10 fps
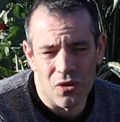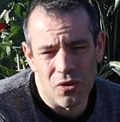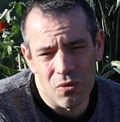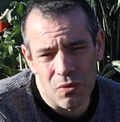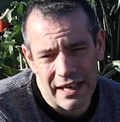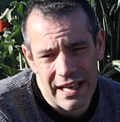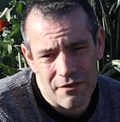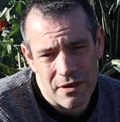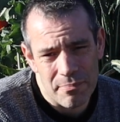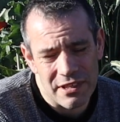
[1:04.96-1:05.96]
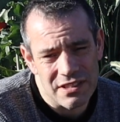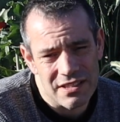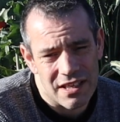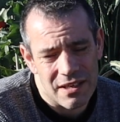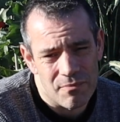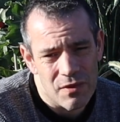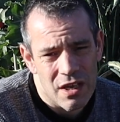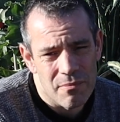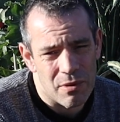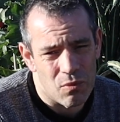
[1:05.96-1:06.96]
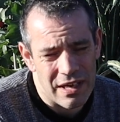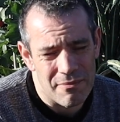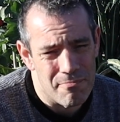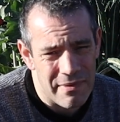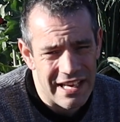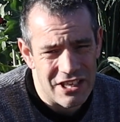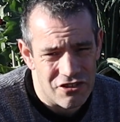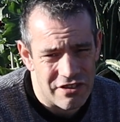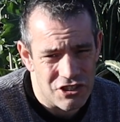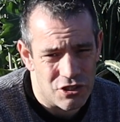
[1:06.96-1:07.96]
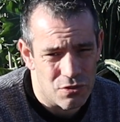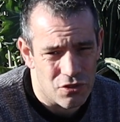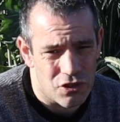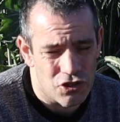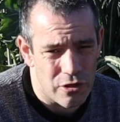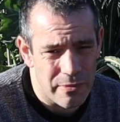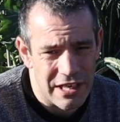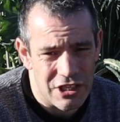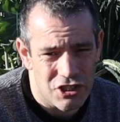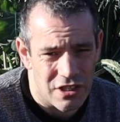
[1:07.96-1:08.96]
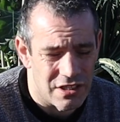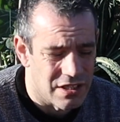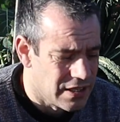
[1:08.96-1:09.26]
or whatever, but we had major issues on the germination.